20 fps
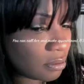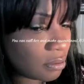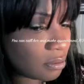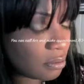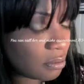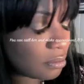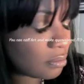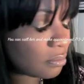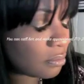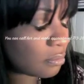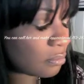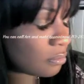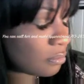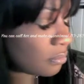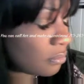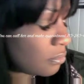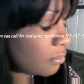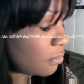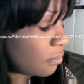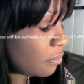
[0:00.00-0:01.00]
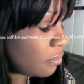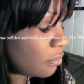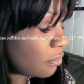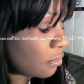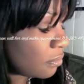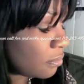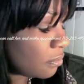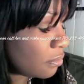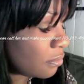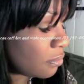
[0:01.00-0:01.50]

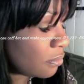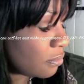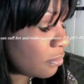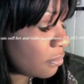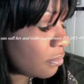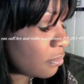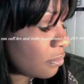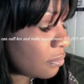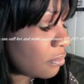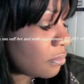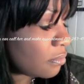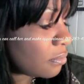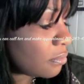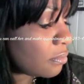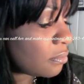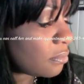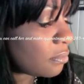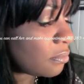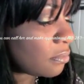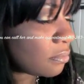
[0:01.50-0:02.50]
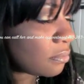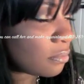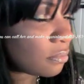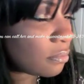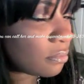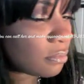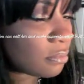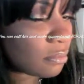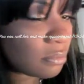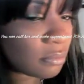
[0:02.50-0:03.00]

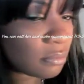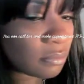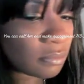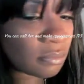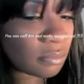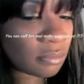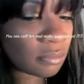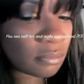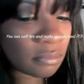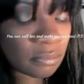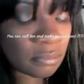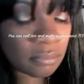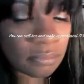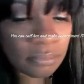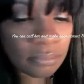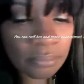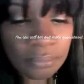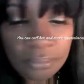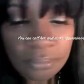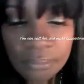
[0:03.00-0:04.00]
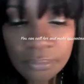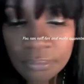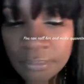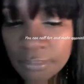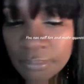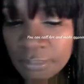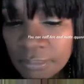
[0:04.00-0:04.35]
Nobody speaks.